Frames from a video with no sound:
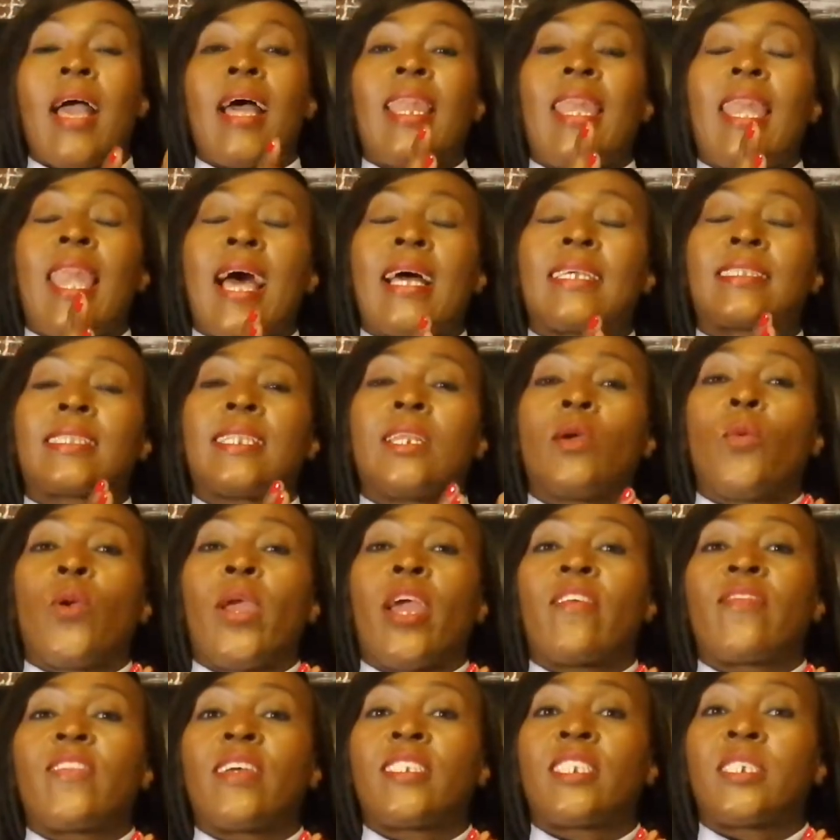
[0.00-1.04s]
Lastly, we
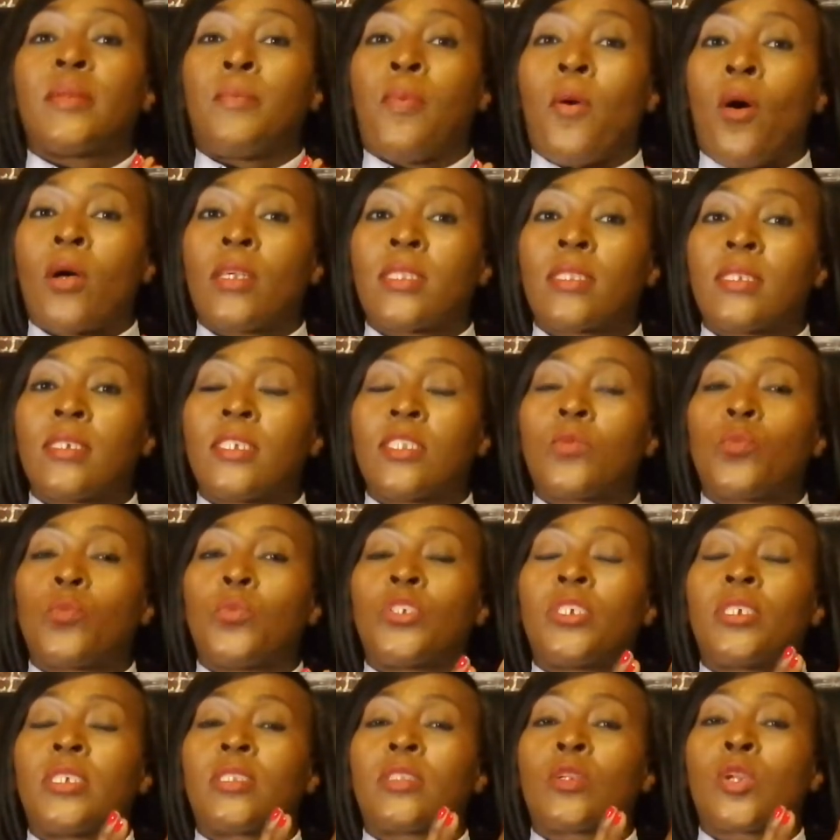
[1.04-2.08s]
have the deposit, which is